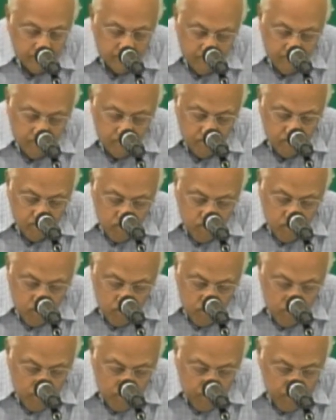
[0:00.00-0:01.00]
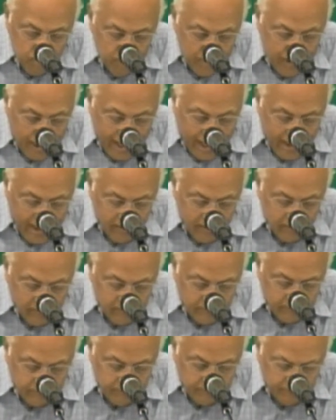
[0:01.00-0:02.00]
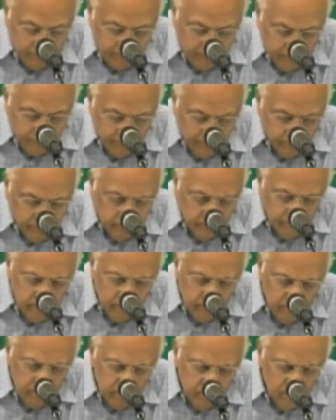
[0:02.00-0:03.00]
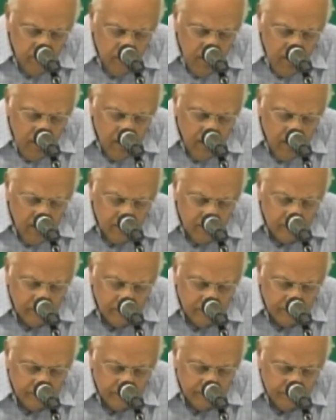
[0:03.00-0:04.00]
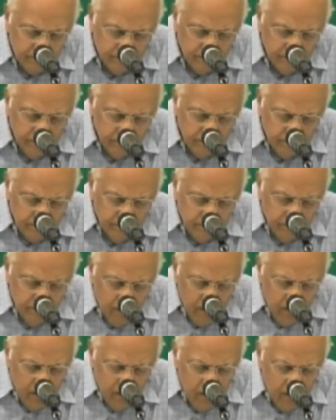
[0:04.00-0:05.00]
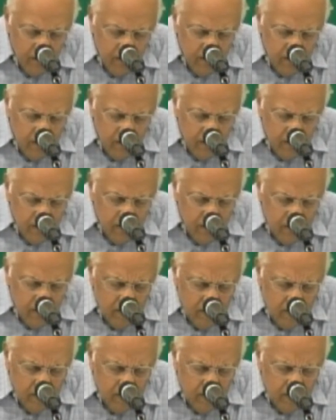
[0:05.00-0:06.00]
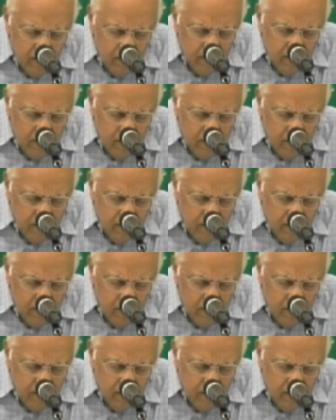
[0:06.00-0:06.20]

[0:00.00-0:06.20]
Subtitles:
[no speech]